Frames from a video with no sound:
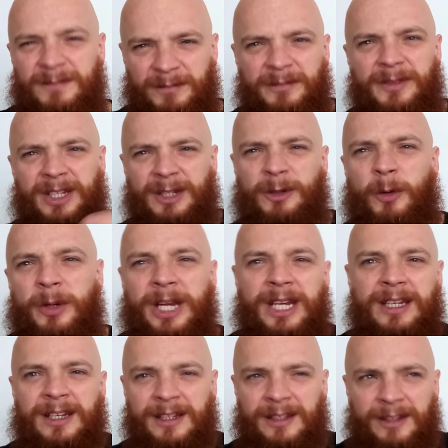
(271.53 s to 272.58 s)
going
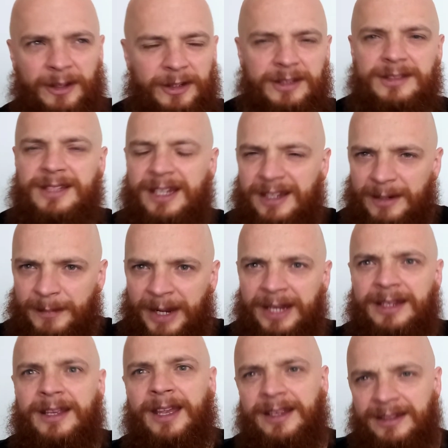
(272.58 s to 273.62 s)
into like Taker
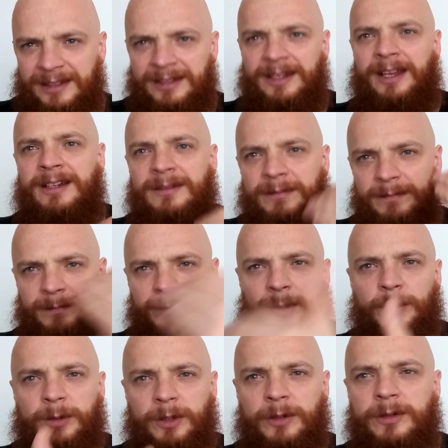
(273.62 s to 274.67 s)
Mankind and then
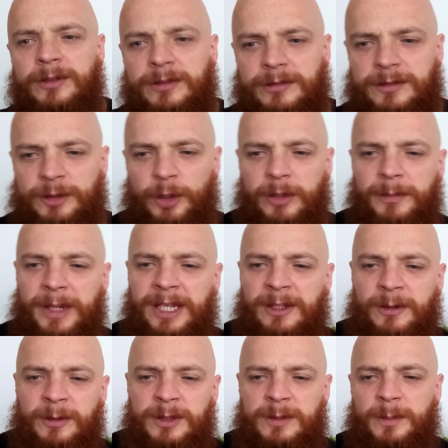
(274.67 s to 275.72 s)
Bulldog Shawn
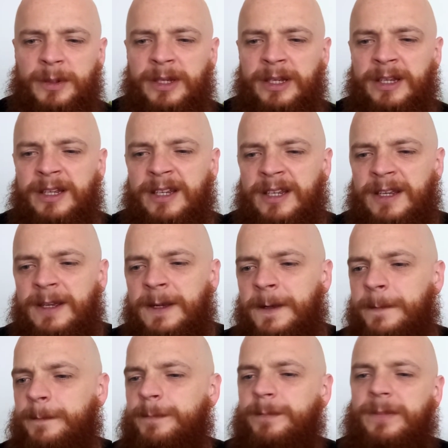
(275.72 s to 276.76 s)
Michaels, but
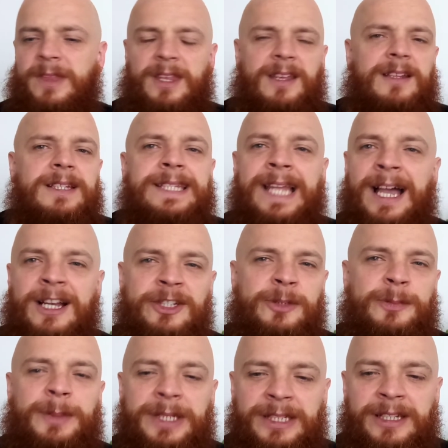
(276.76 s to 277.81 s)
Nash
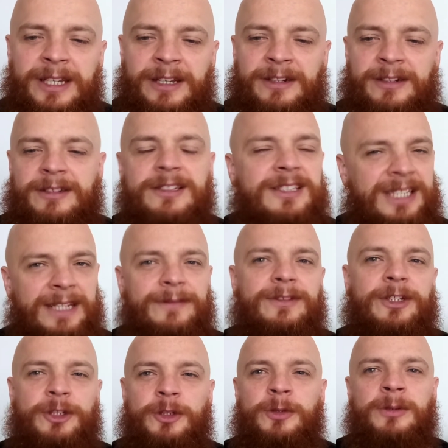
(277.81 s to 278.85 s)
being there saved the
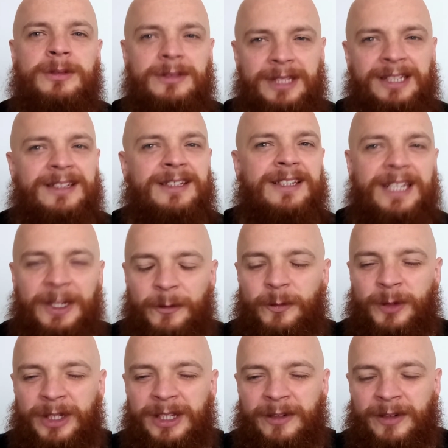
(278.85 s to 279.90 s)
show, didn't it? It
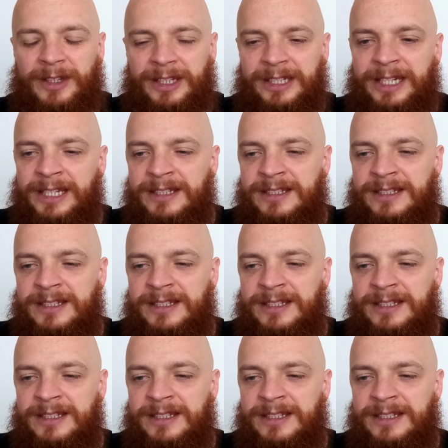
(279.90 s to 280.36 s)
really, really did.